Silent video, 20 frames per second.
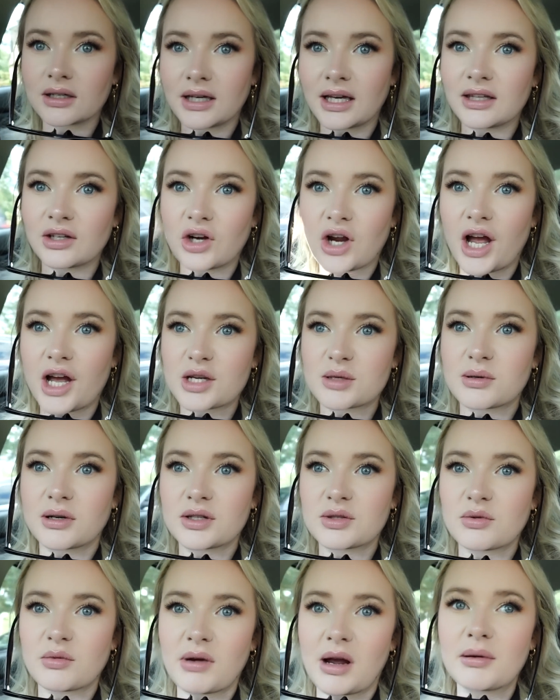And their hash
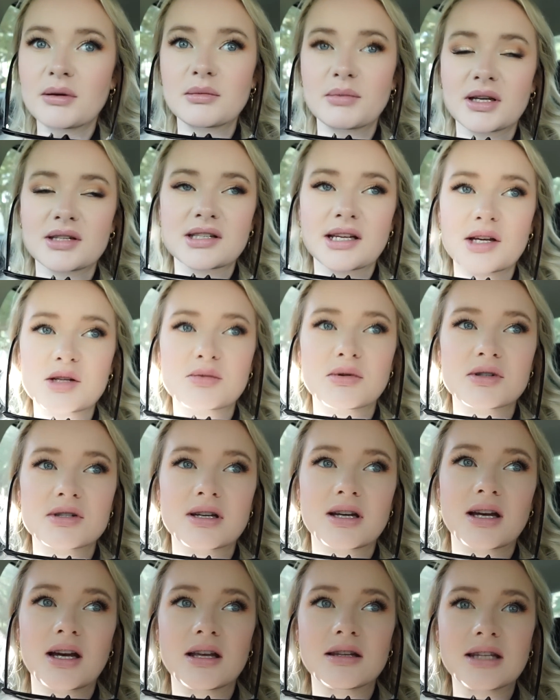browns were probably the best hash browns
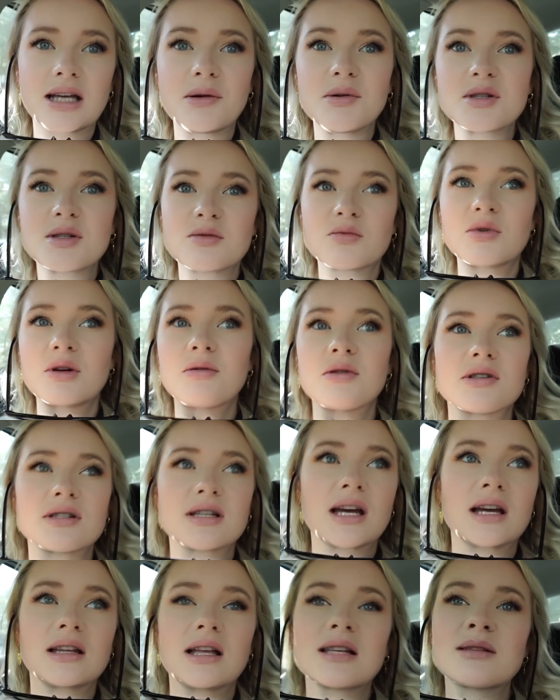I had. We were
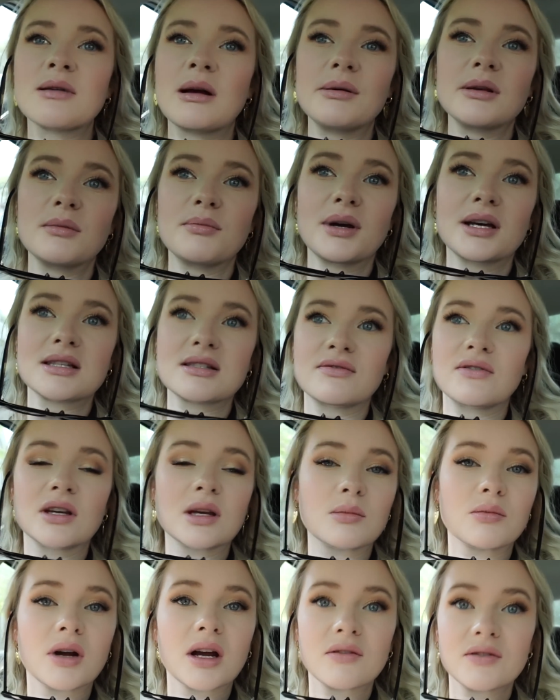saying that's probably the best
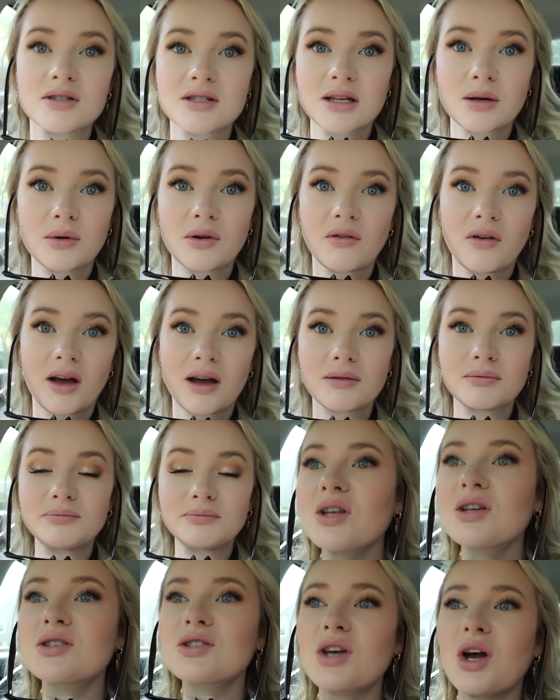vegan breakfast that we've had.
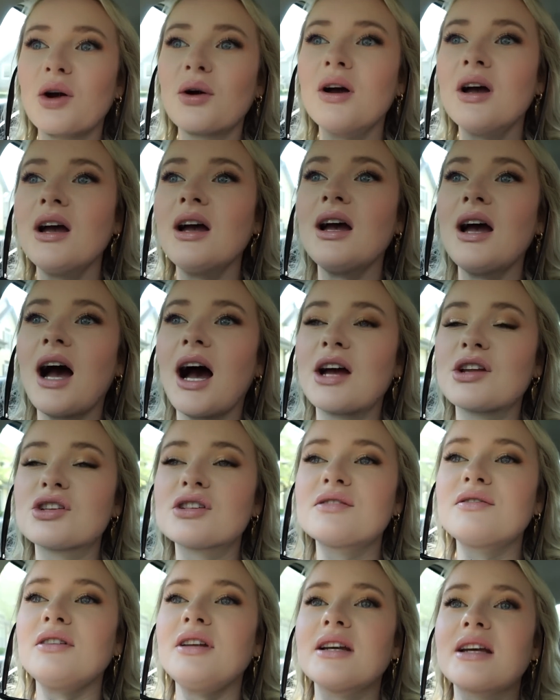So I
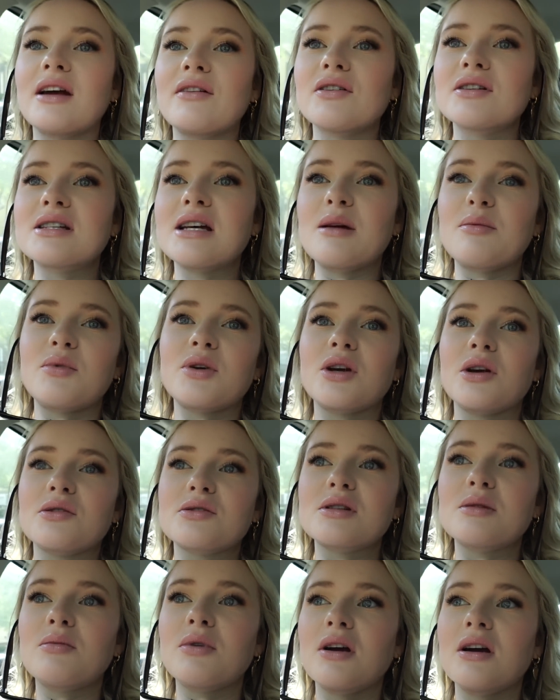just feel like every time we go
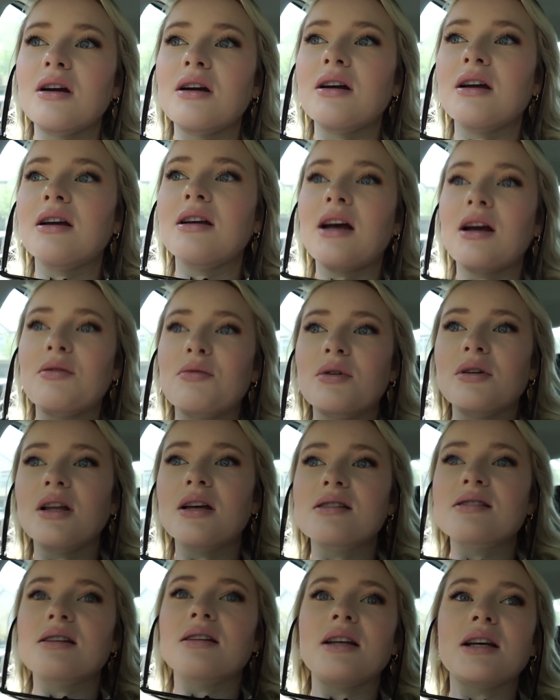somewhere, I
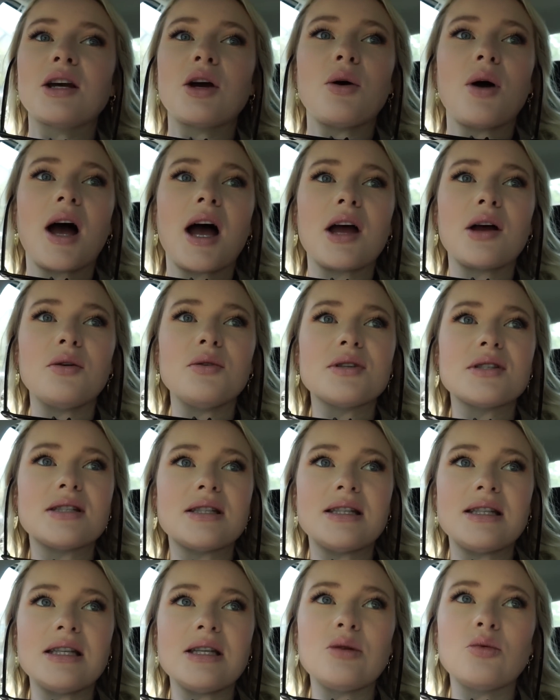realize that like Ohio is
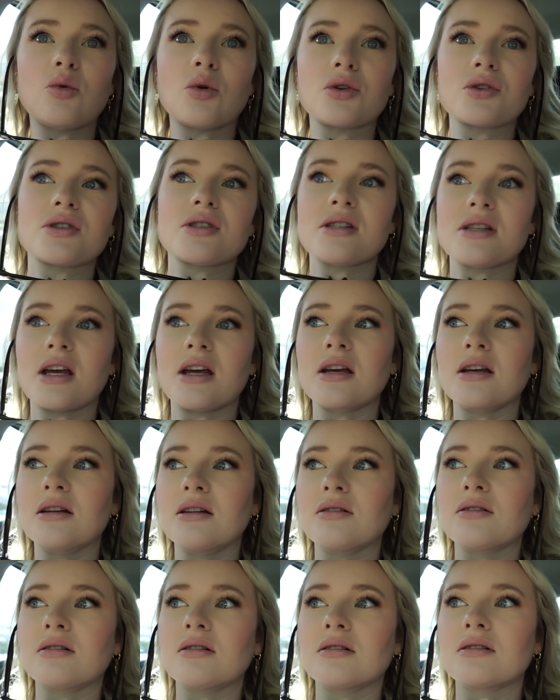the worst
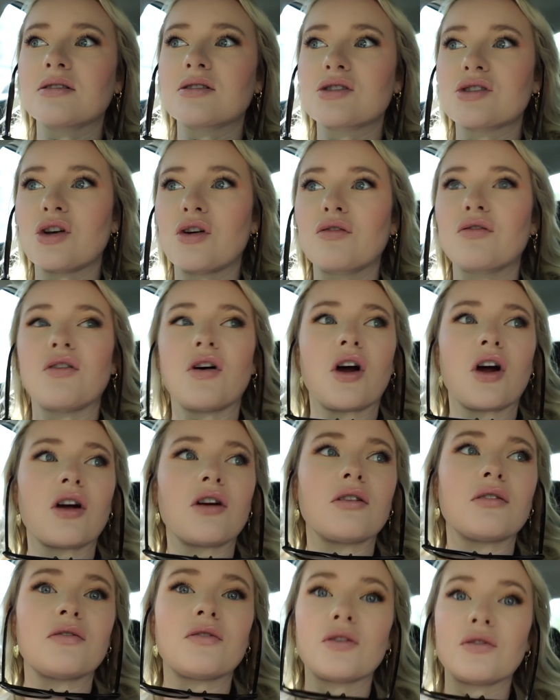state so
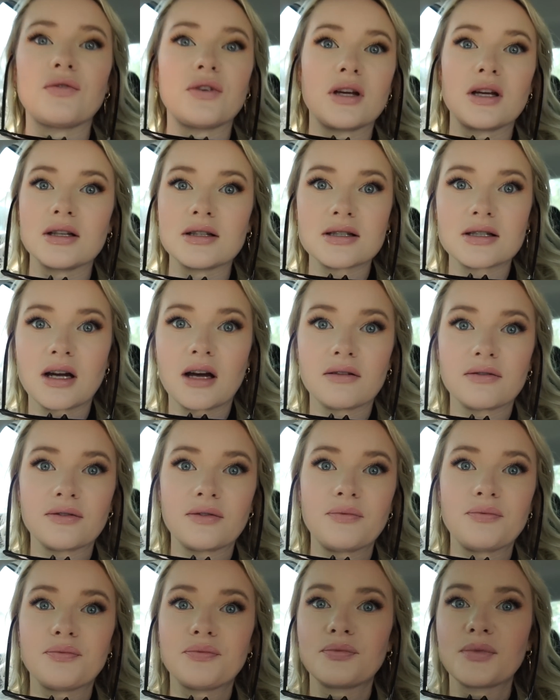far for vegan stuff.
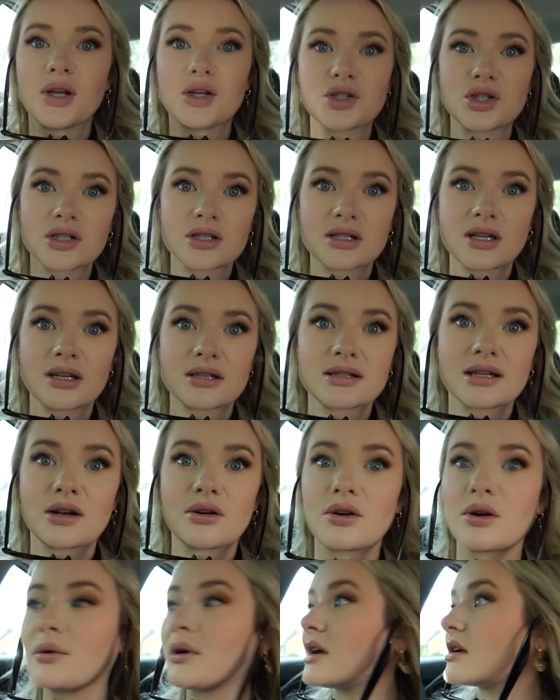It just is, I
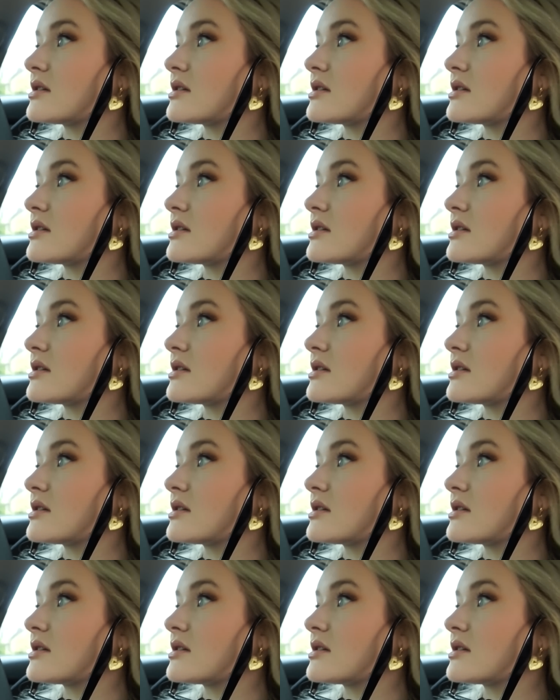don't know why.